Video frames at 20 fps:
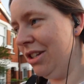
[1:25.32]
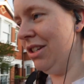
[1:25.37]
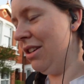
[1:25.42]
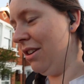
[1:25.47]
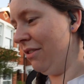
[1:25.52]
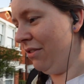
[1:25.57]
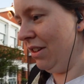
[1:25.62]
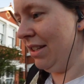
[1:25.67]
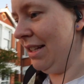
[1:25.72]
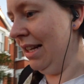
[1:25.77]
is
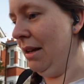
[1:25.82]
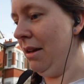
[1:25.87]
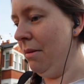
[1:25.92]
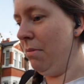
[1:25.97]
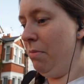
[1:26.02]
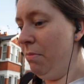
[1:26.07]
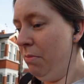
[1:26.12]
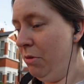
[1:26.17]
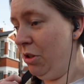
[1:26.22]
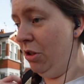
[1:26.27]
obviously
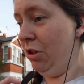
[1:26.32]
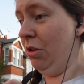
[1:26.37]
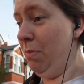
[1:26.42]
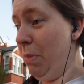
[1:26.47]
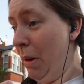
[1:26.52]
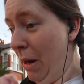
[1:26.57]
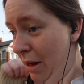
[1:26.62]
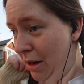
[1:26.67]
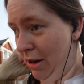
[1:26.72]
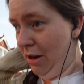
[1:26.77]

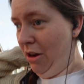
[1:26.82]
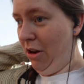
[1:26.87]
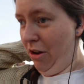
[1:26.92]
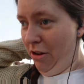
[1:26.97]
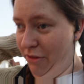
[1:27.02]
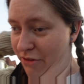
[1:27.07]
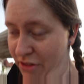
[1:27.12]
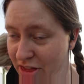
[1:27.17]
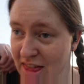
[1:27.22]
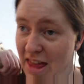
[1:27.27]
part
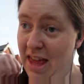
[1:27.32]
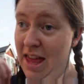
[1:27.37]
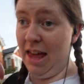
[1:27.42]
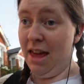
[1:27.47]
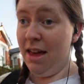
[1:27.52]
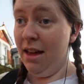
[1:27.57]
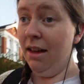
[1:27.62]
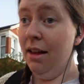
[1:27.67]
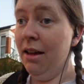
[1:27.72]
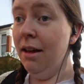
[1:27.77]
of the
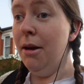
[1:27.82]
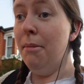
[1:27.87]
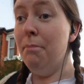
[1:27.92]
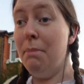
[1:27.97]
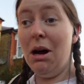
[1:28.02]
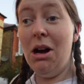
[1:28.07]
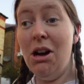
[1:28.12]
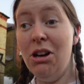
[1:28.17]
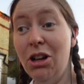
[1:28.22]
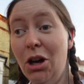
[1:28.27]

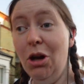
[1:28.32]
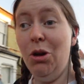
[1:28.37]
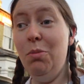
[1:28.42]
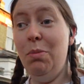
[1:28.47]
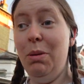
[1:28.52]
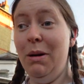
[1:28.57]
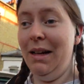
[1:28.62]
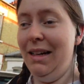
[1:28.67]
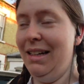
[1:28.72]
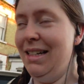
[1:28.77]
park
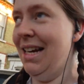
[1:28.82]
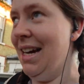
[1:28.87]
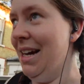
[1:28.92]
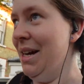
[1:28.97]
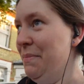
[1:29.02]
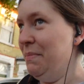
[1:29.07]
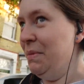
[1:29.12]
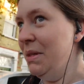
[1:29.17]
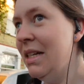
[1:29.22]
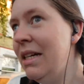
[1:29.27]
opening
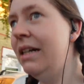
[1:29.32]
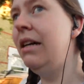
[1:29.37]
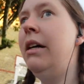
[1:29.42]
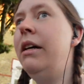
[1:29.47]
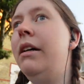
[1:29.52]
times.